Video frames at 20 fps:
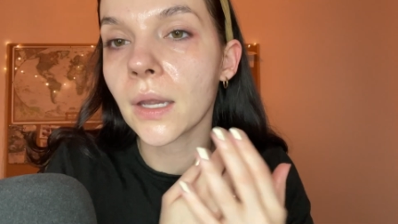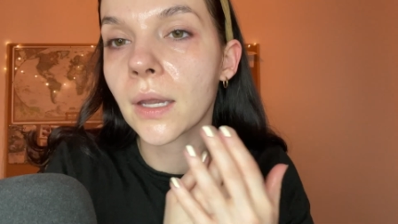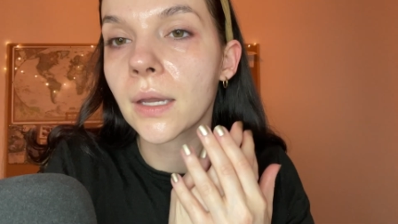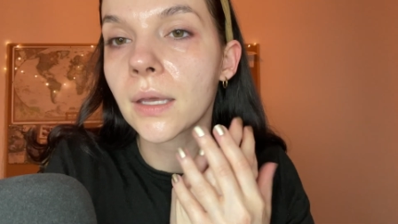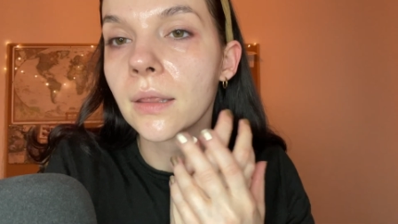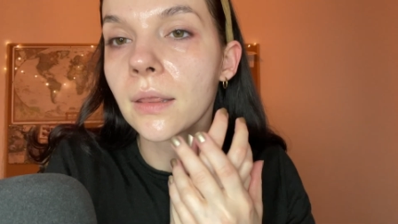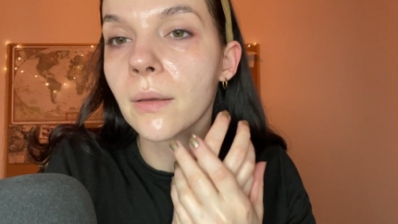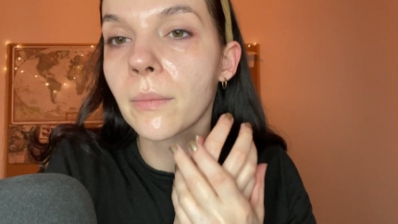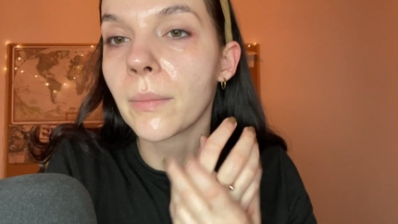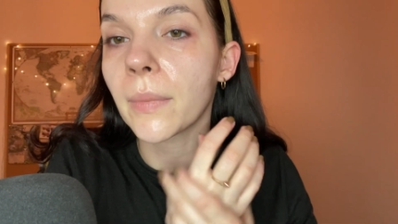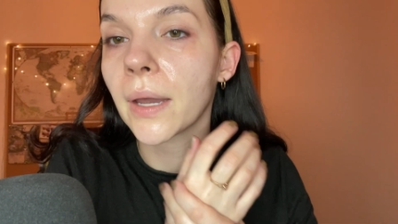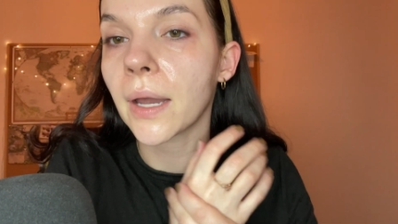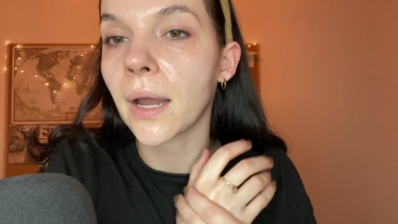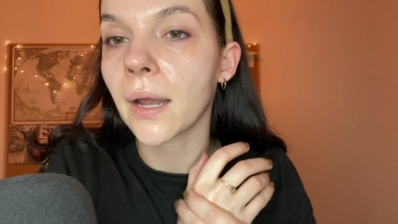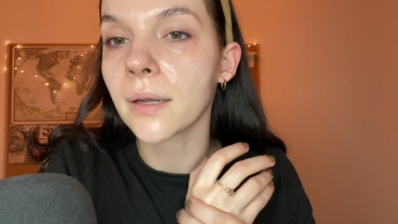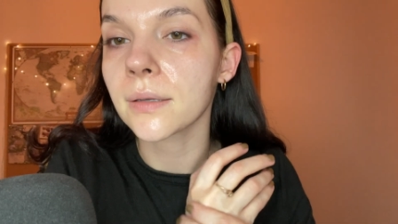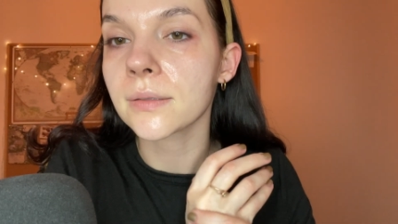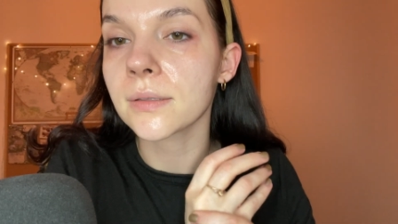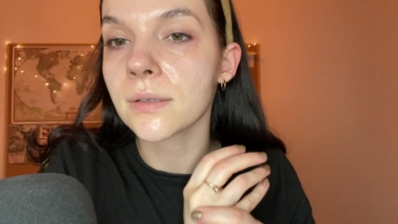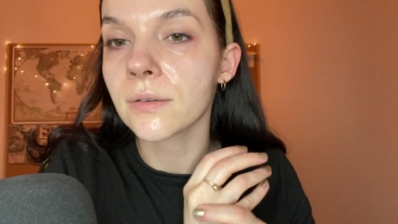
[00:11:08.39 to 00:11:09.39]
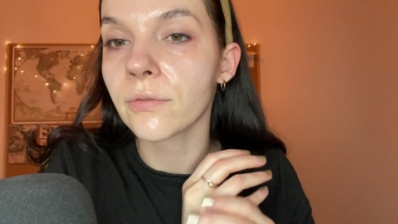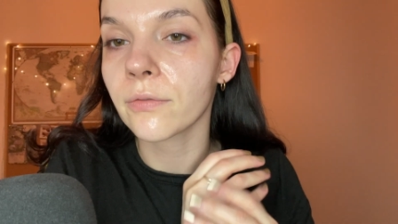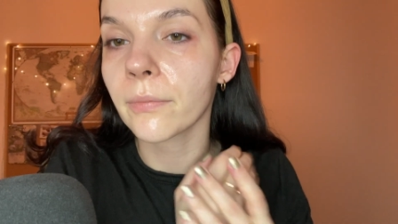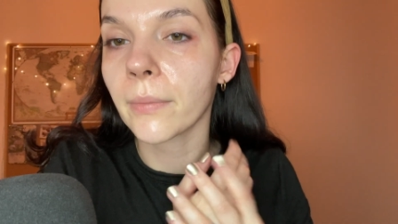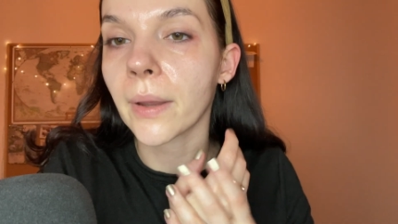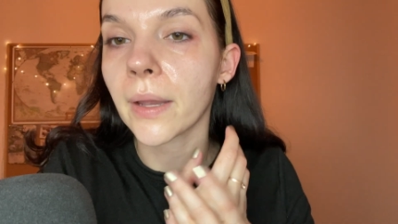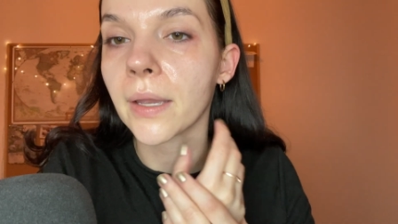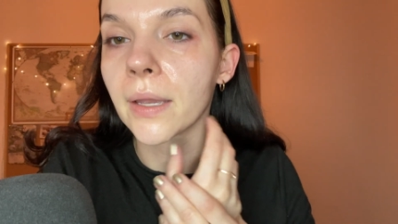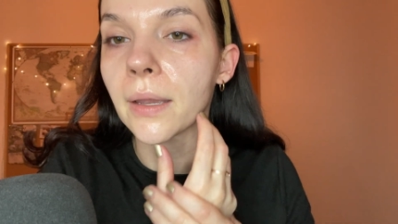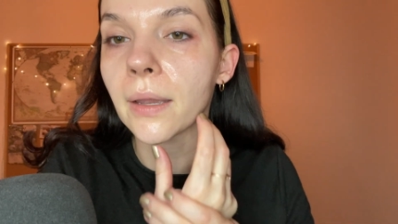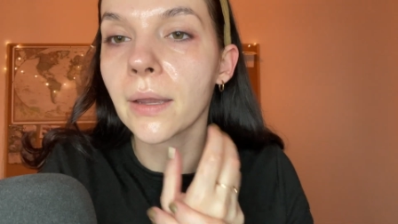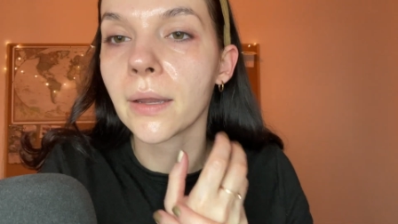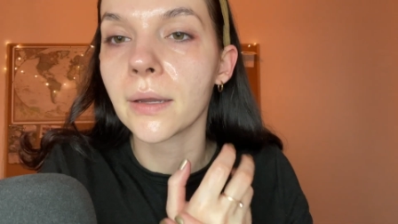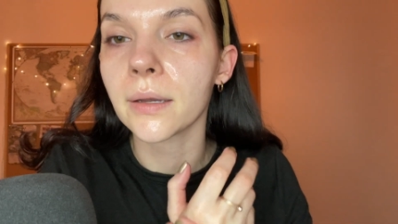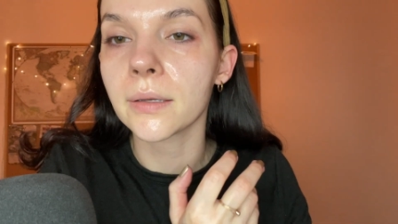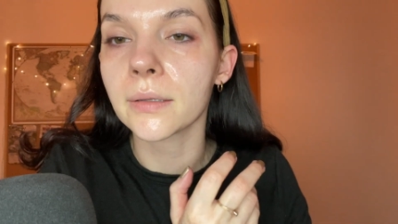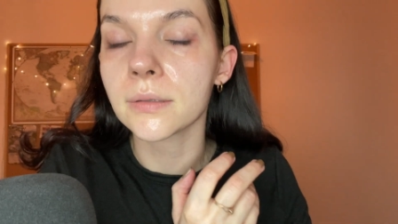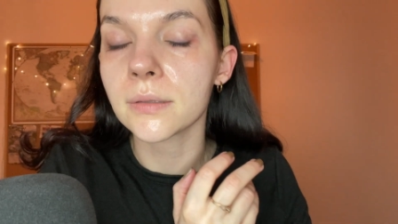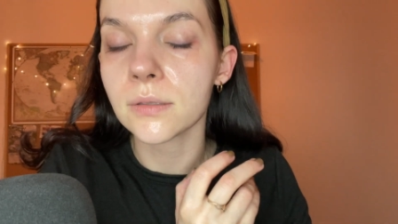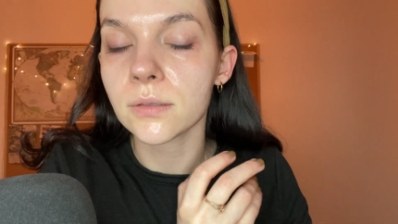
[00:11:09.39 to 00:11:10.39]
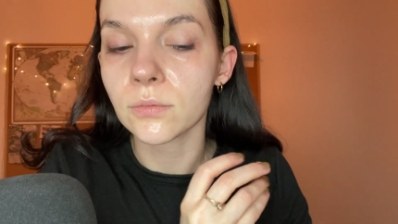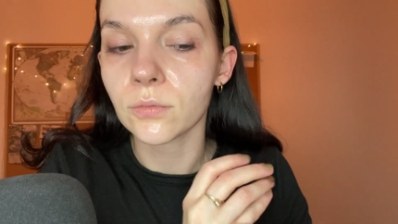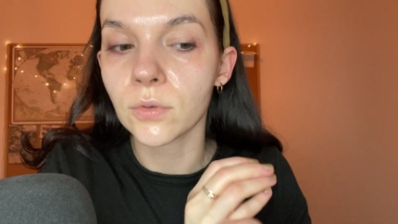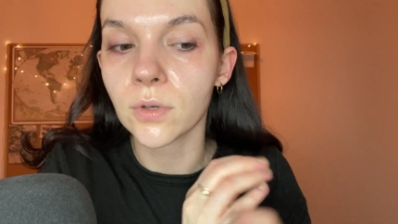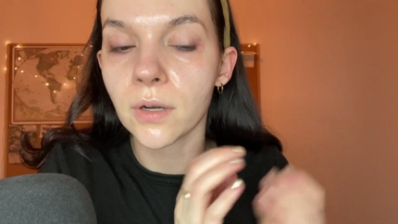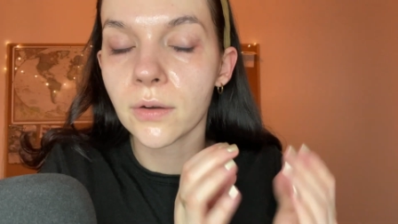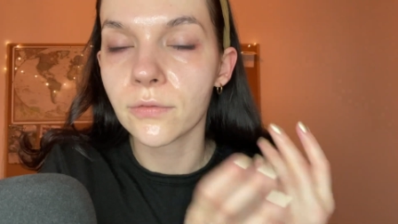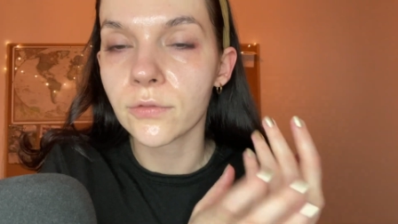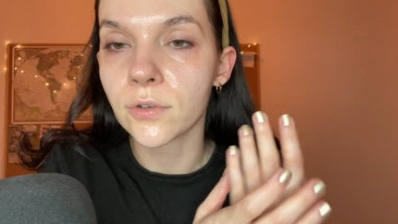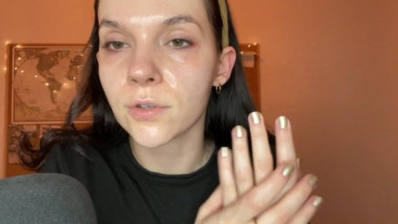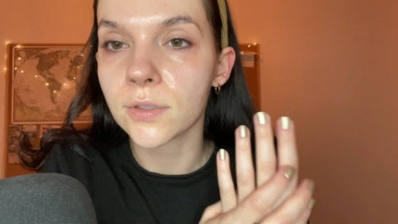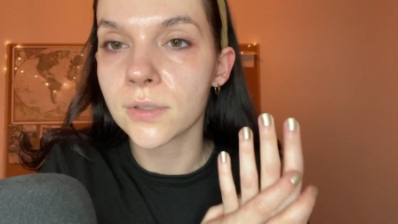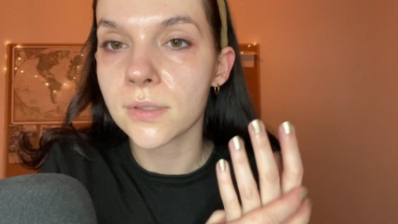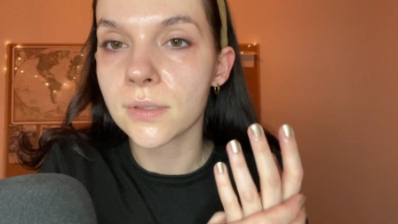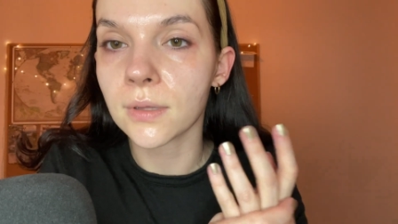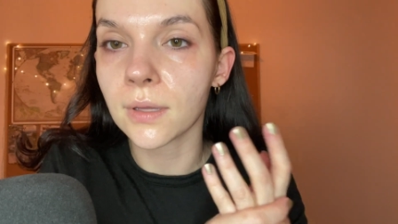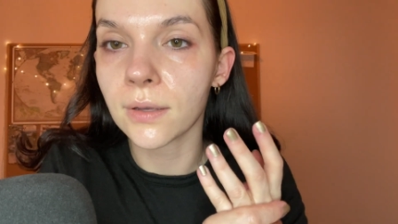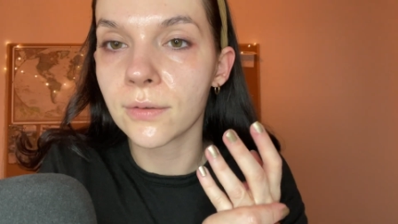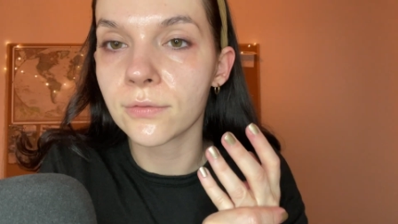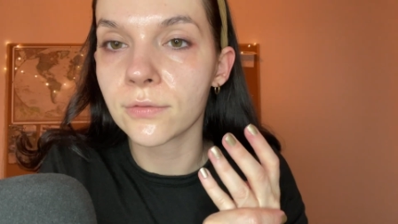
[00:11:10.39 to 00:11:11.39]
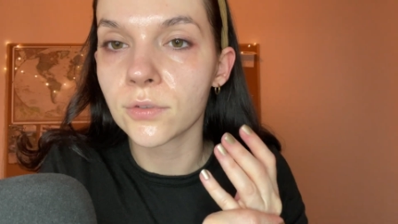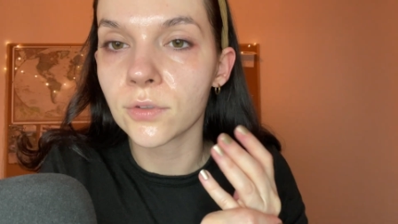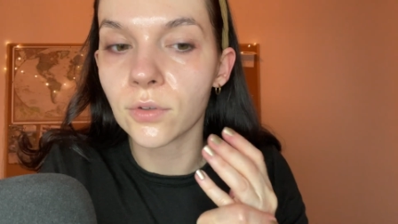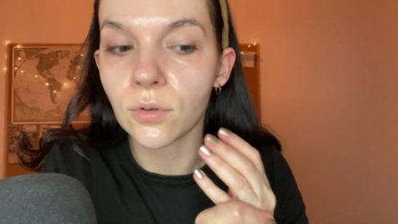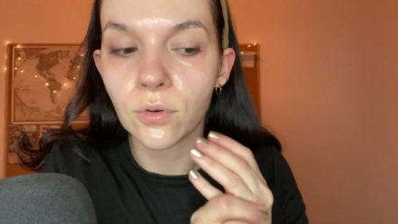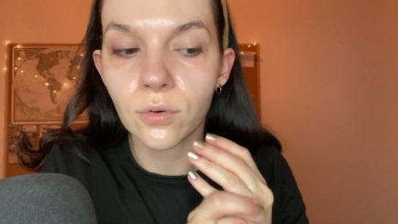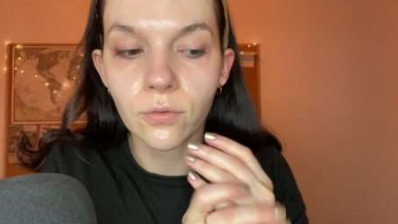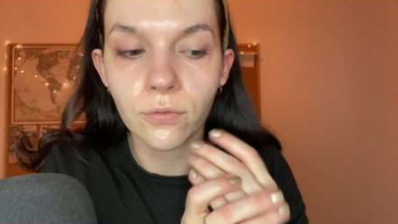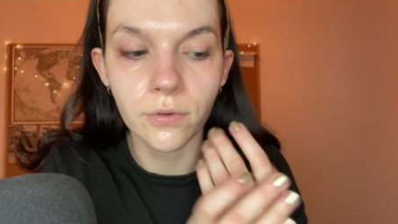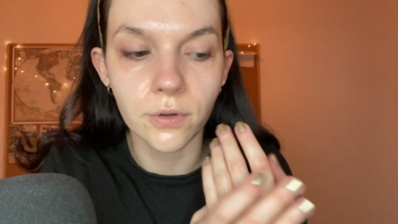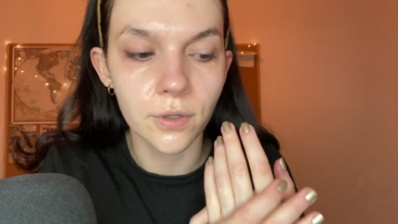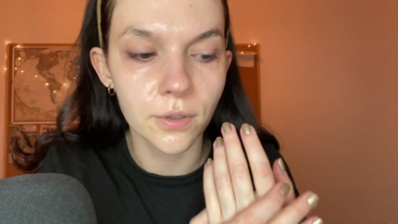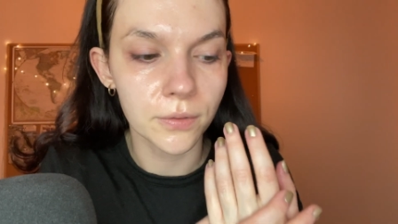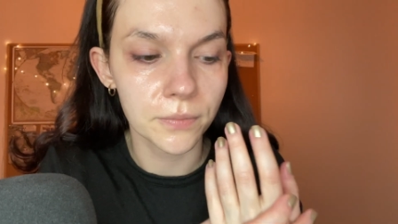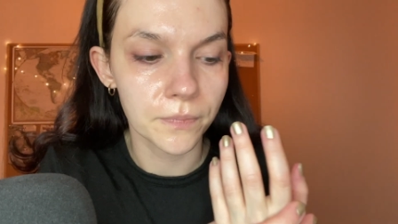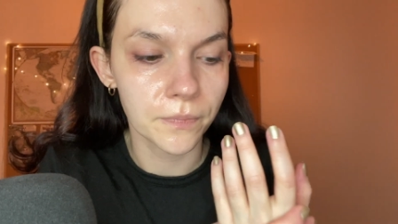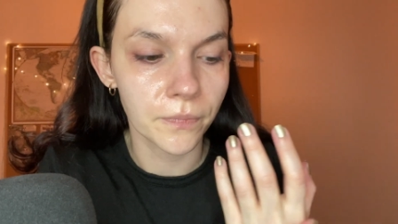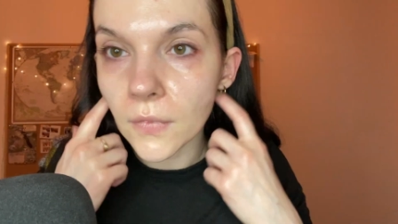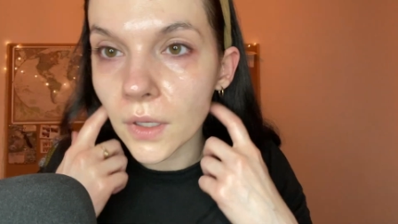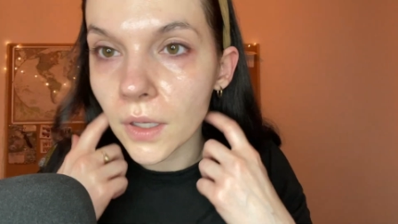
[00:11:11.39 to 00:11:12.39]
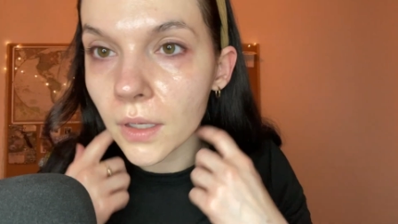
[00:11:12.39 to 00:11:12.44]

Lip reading: And the backs of my hands, whatever is left over.